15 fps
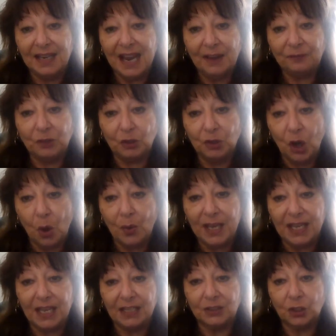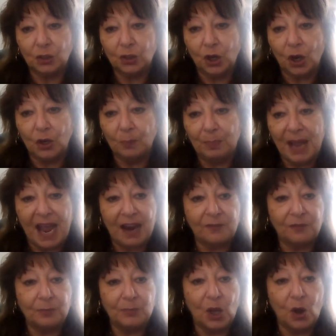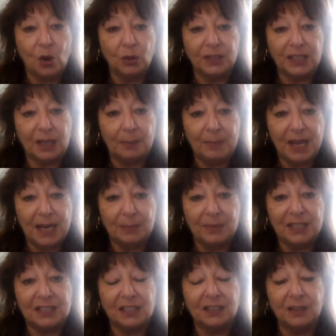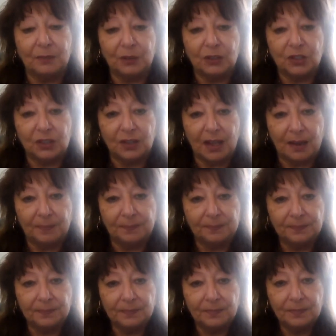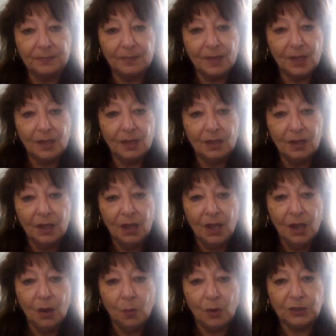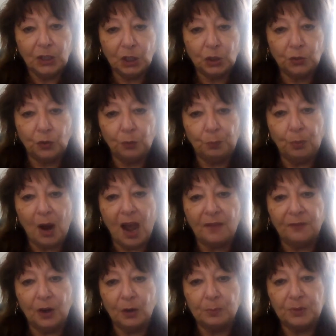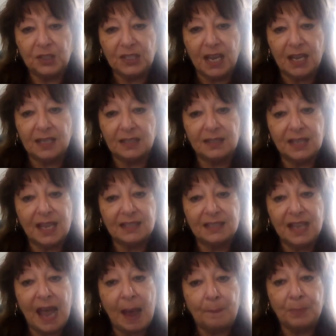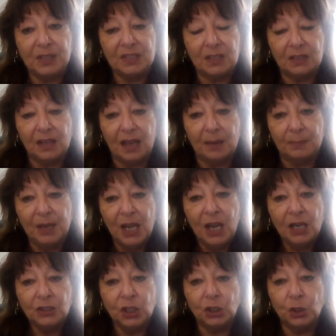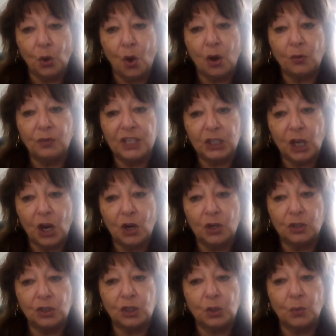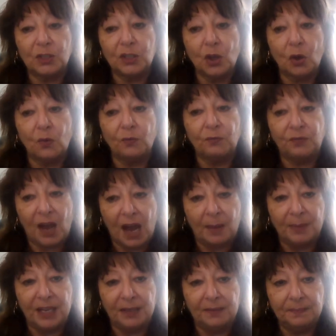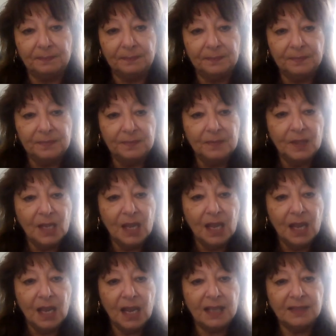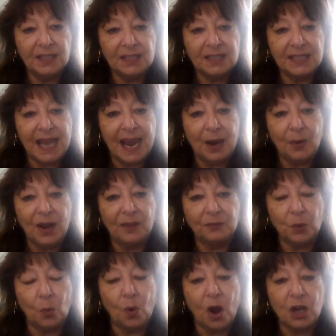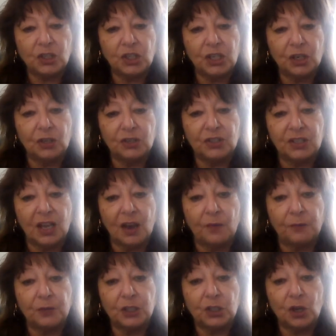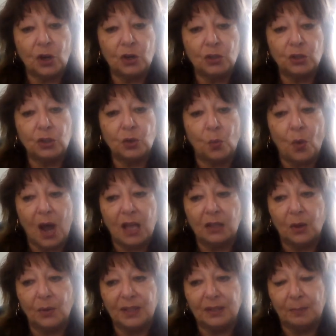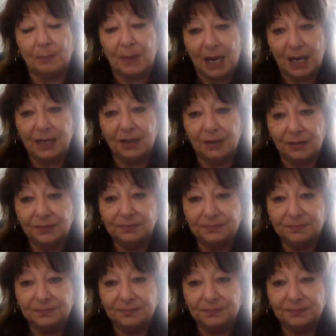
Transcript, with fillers: after knowing it to turn back from the holy commandment delivered to them. What the true proverb says has happened to them the dog returns to its own vomit, and the sow, after washing herself, returns to wallow in the mire.